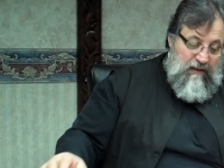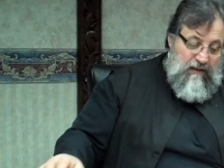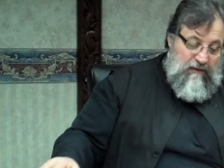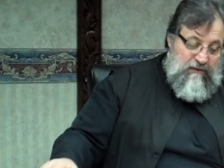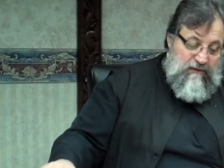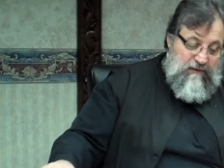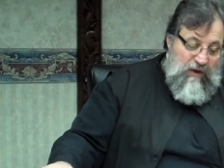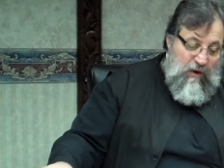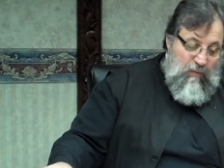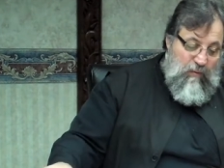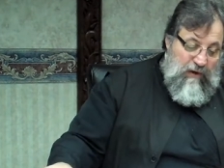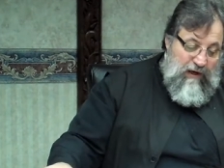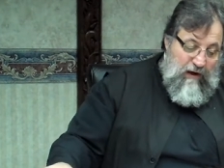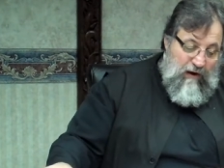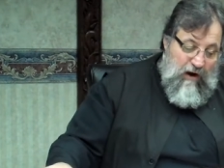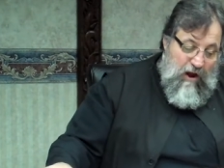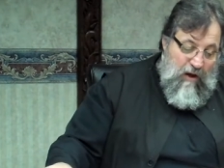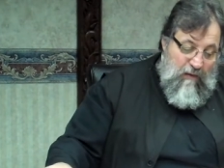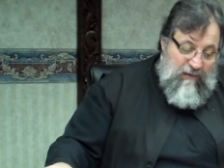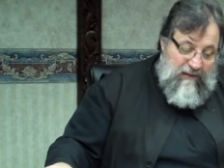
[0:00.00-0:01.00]
So we
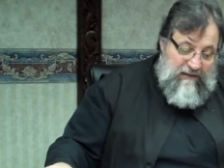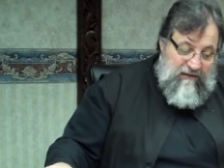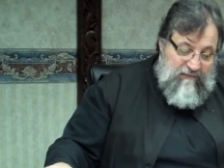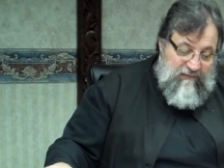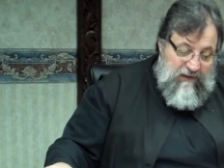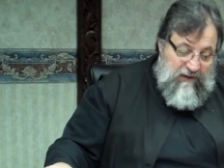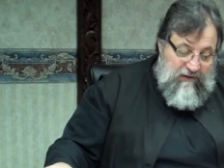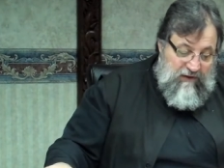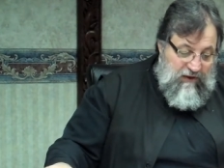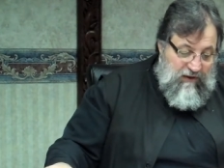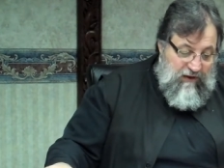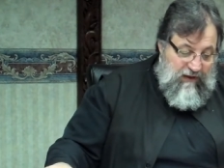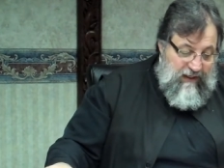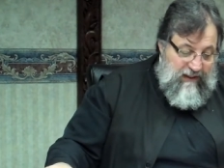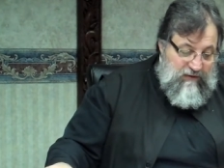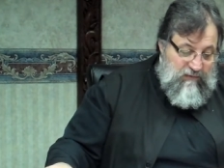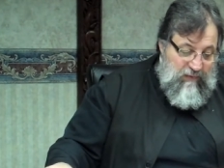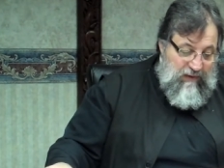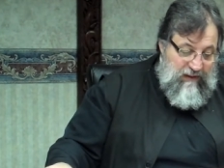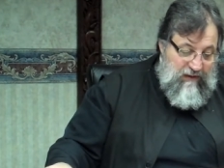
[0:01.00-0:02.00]
are always of good
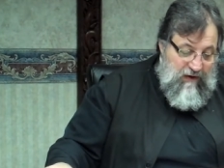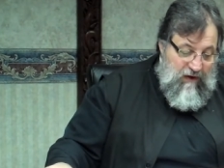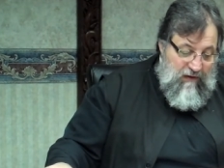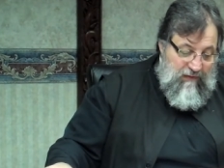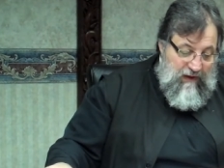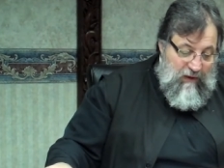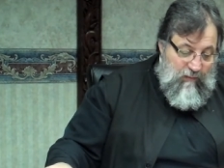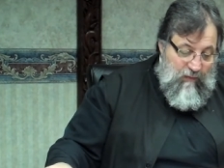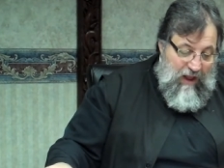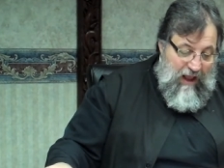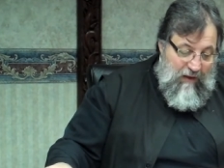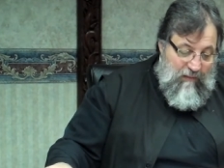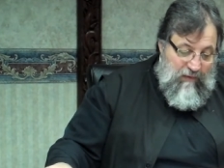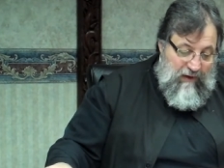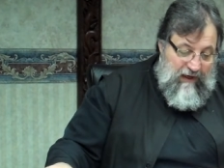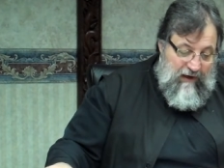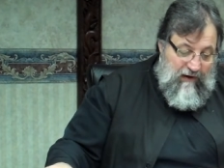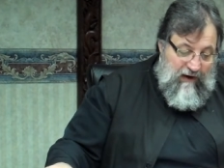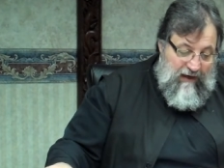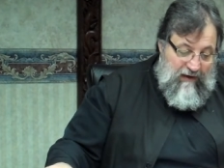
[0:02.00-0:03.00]
courage. We know that while
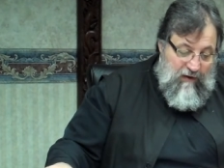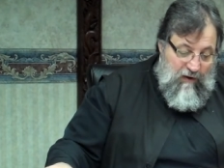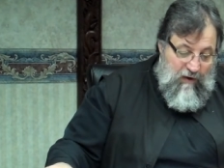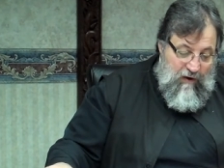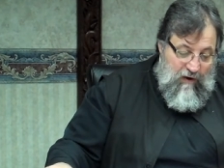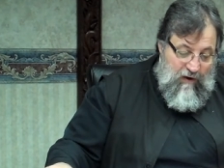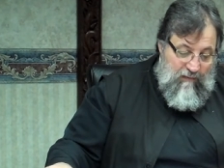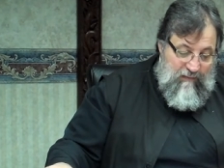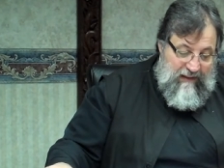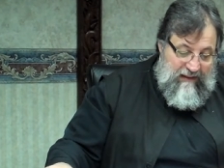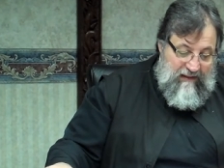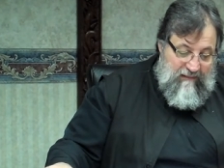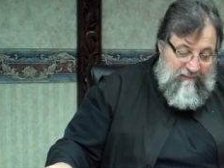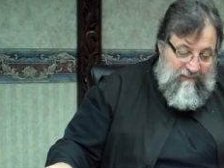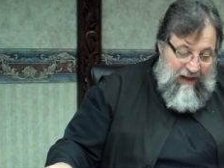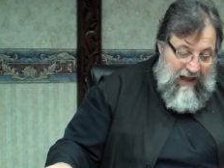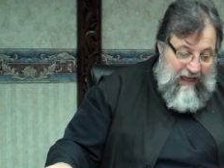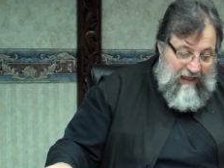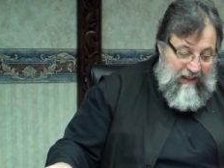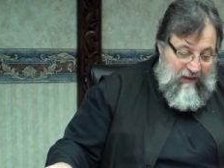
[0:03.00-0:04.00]
we are at home in the
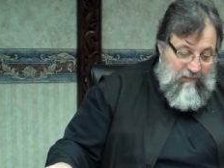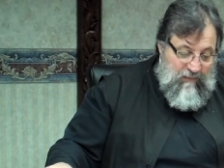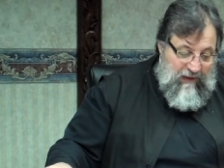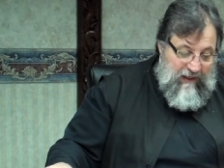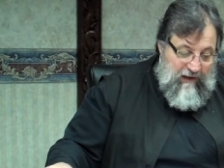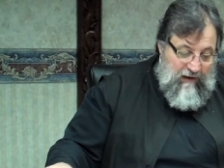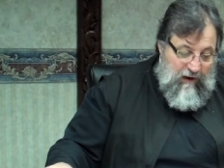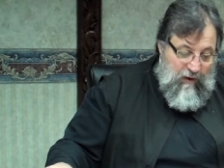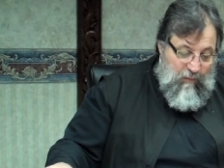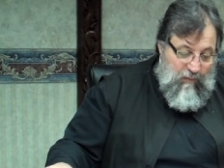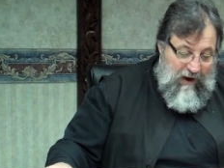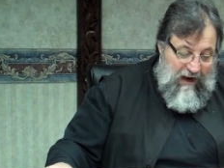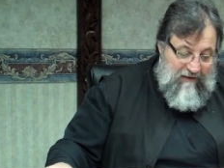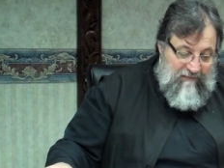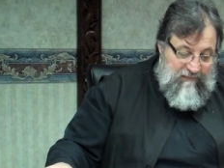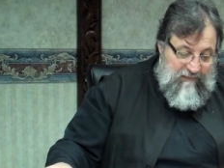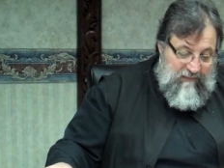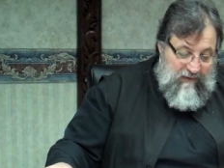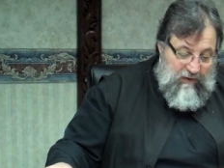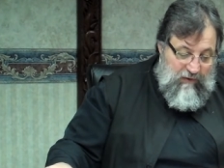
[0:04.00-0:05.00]
body, we are away
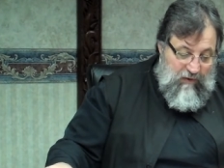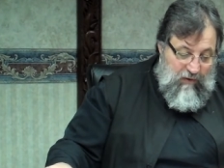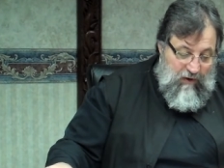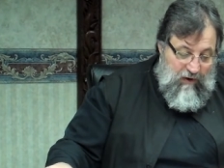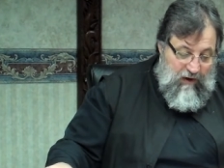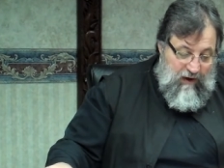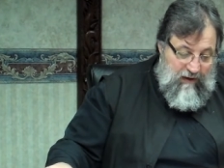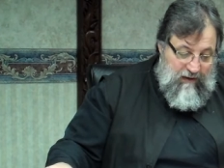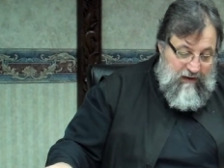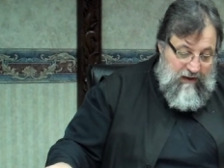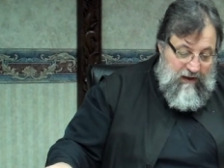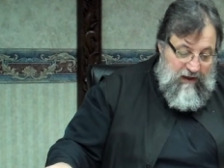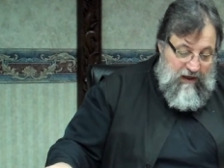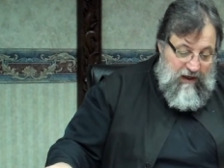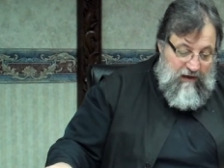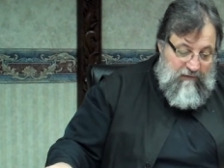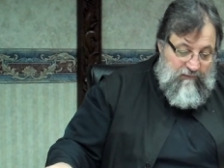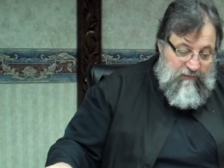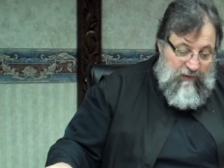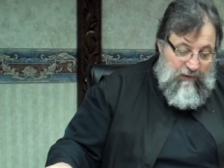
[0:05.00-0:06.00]
from the Lord,
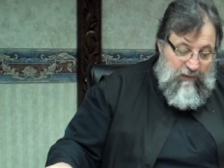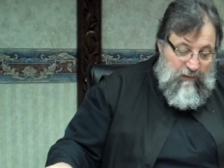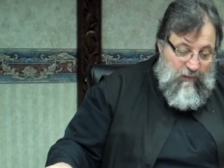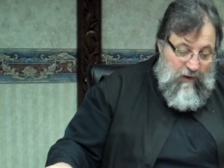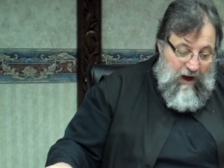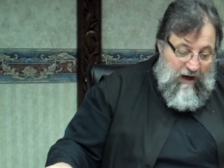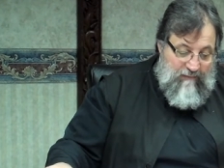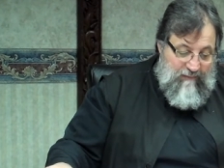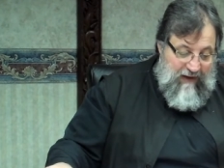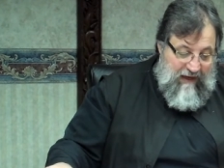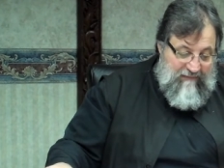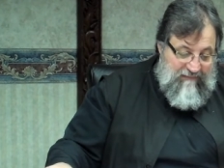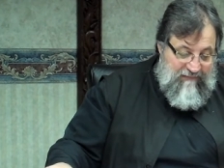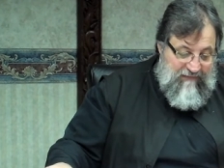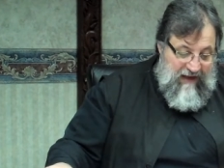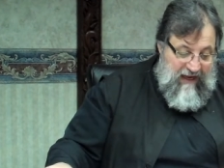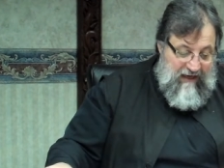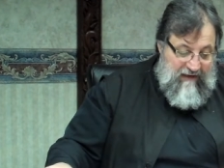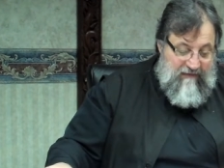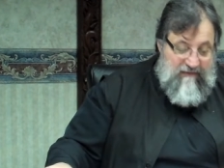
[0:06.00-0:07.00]
for we walk by
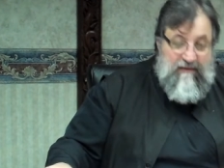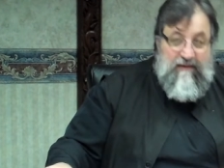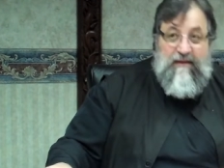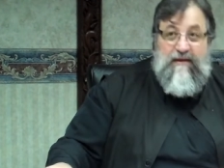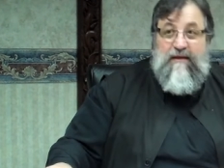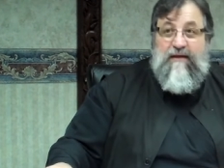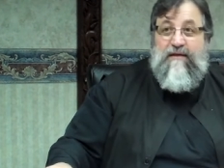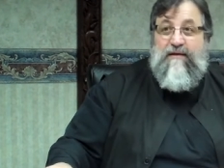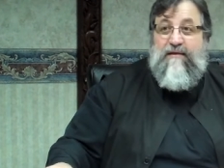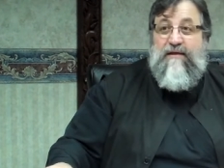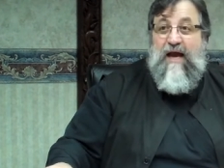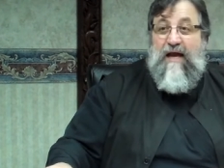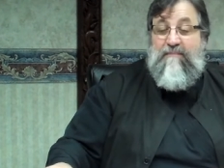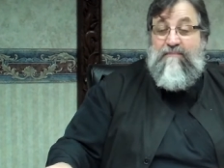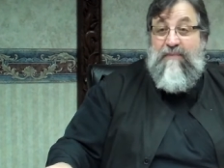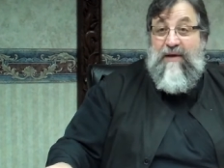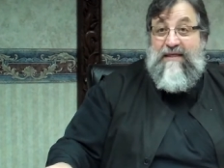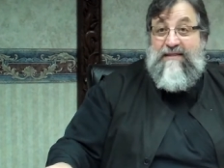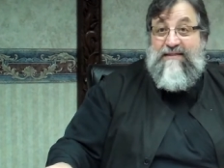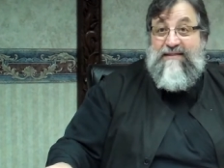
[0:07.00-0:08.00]
faith, not
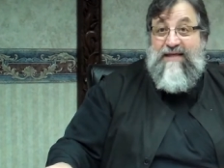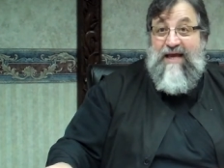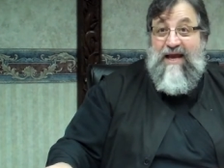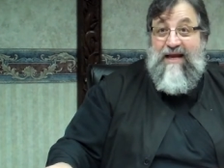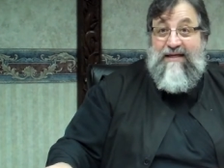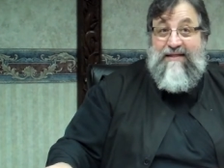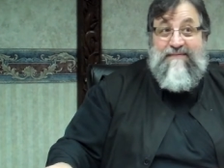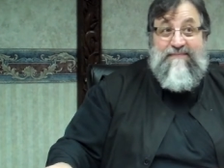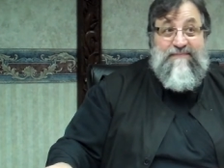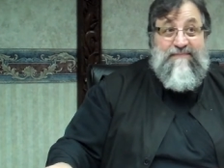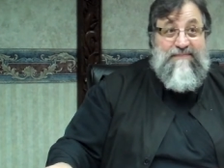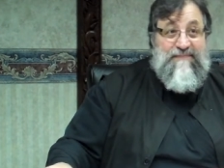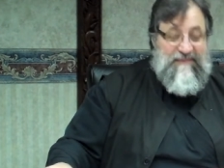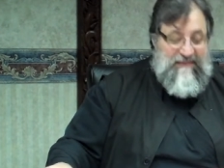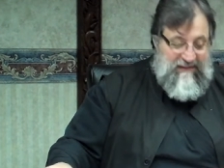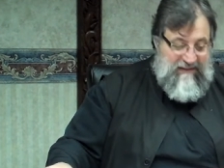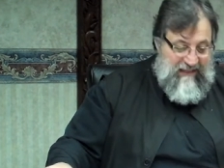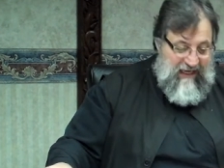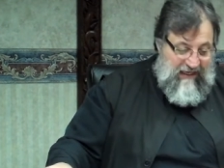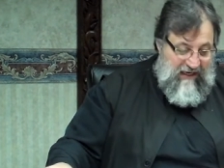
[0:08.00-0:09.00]
by sight.
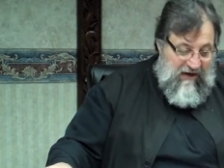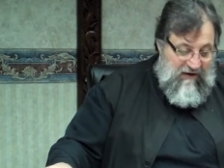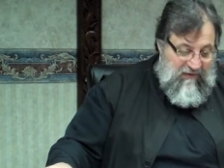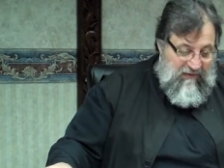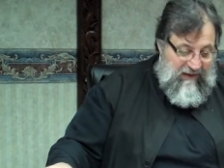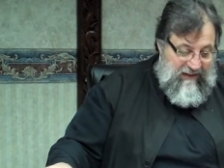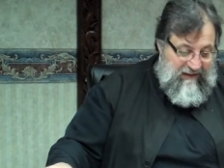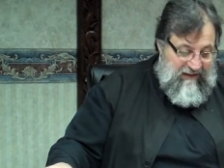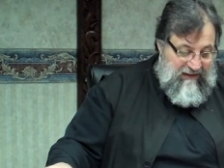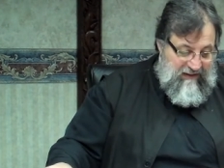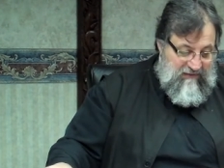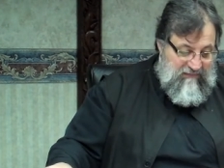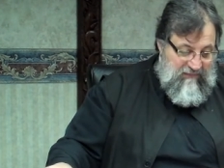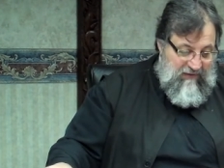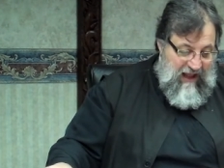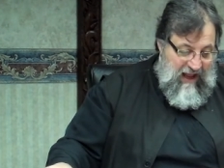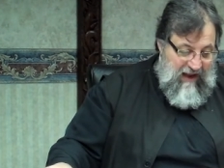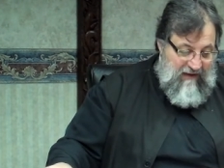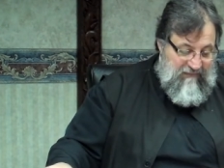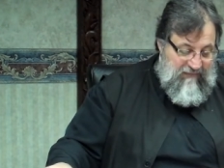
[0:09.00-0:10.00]
2 Corinthians
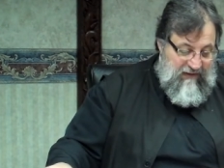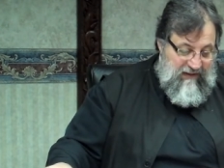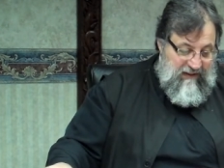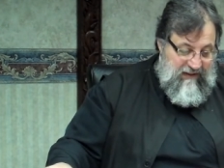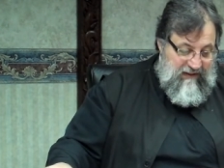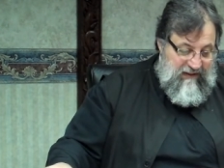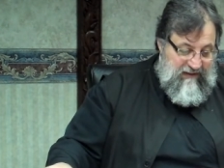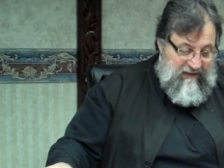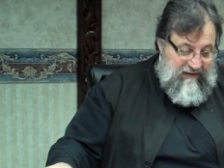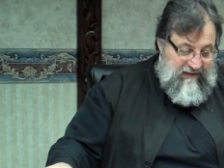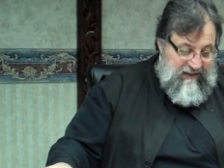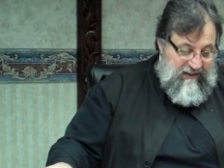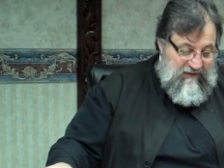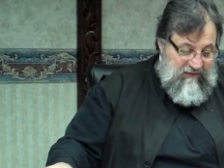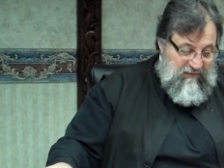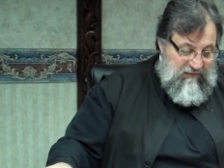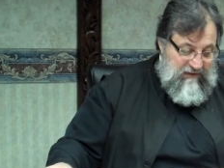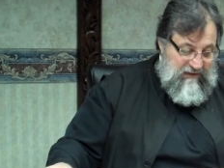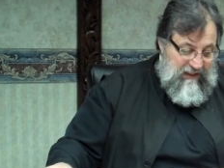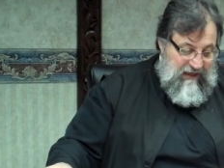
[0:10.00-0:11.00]
5 6
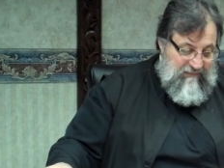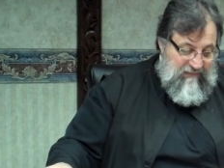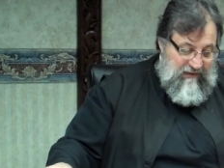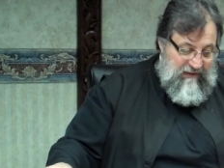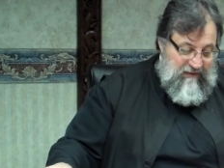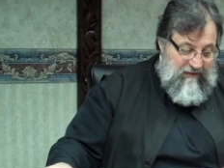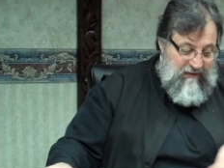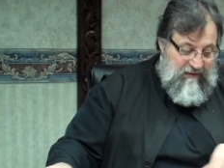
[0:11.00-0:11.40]
through 7.